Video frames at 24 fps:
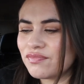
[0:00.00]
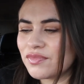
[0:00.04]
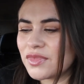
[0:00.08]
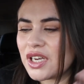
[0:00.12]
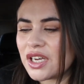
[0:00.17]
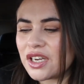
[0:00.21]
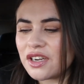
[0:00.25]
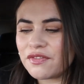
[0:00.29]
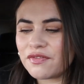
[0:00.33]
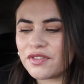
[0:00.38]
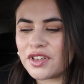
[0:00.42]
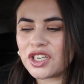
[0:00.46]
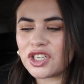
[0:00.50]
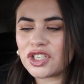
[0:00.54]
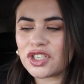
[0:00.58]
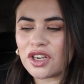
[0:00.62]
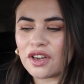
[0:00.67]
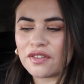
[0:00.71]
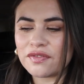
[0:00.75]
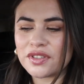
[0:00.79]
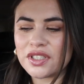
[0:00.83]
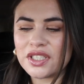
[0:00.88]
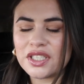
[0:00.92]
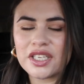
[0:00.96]
gonna finish
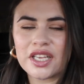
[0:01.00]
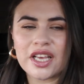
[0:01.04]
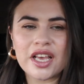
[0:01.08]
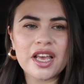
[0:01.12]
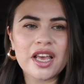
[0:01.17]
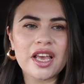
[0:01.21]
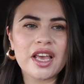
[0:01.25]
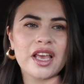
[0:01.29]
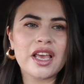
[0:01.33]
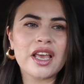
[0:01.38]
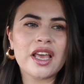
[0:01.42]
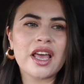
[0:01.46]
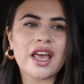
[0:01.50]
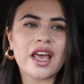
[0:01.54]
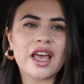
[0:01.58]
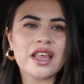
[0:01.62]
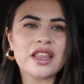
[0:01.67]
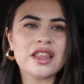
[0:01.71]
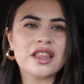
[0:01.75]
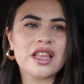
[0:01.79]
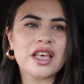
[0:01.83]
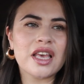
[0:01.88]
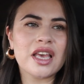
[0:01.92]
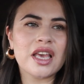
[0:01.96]
off the day
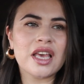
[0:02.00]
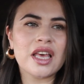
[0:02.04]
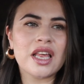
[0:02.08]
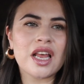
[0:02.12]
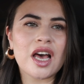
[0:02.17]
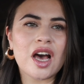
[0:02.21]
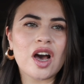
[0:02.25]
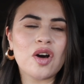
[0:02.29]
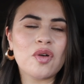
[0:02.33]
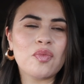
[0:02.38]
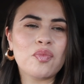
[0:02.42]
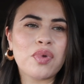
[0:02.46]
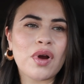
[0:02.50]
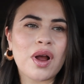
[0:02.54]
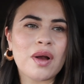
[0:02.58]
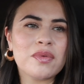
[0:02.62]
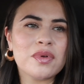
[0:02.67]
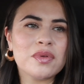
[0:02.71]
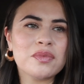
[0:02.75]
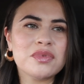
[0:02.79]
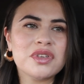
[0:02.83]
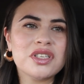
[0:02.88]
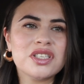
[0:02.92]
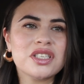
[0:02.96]
and then I'll
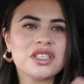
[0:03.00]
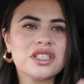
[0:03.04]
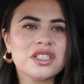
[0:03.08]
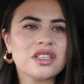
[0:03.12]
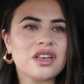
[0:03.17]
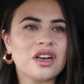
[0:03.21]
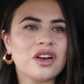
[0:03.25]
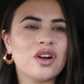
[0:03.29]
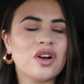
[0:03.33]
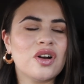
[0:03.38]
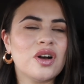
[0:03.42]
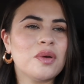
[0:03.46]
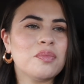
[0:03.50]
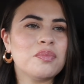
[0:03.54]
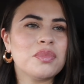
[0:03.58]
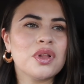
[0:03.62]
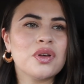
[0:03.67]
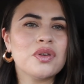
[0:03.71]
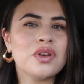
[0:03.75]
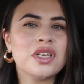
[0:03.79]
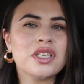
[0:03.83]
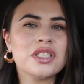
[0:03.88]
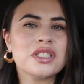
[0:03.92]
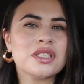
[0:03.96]
probably just start
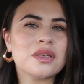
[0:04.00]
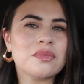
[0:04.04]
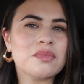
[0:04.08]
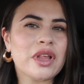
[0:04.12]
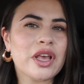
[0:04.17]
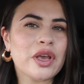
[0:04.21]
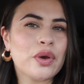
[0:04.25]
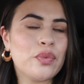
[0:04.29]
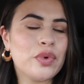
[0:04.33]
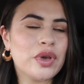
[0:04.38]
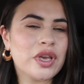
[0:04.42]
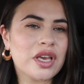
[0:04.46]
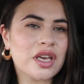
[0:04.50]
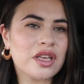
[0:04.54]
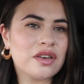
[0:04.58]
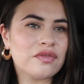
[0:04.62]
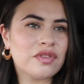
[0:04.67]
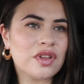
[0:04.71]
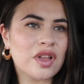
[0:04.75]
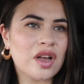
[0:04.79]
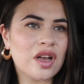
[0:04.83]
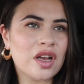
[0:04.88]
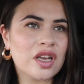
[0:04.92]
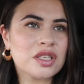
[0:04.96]
uploading some like
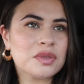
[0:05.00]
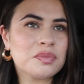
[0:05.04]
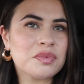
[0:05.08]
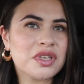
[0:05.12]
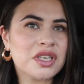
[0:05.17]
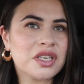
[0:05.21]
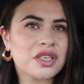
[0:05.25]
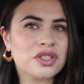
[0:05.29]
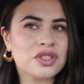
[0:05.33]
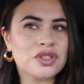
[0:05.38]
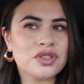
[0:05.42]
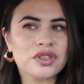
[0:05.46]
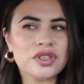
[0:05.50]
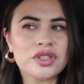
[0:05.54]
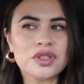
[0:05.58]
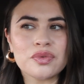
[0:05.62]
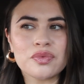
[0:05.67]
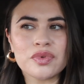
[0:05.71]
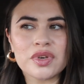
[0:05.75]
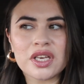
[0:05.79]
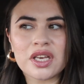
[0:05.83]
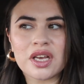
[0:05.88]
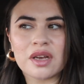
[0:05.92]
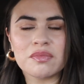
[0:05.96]
weekend vlogs because during
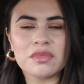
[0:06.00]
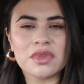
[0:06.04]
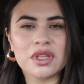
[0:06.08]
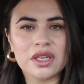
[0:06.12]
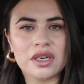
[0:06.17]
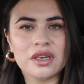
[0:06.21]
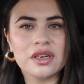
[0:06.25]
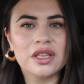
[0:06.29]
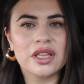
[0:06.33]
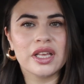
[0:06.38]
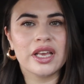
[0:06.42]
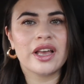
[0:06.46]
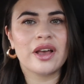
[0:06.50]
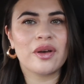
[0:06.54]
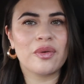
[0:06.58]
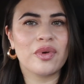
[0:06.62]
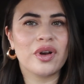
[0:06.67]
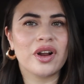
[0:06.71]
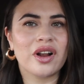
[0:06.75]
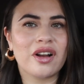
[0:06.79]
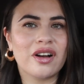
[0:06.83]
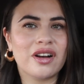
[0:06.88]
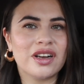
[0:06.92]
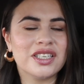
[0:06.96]
the week I'm literally at
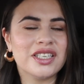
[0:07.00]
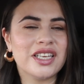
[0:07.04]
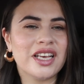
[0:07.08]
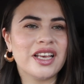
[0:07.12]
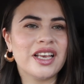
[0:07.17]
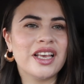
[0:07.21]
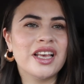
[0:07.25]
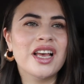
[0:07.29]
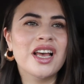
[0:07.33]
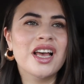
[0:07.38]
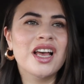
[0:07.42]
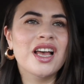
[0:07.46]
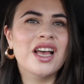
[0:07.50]
work all day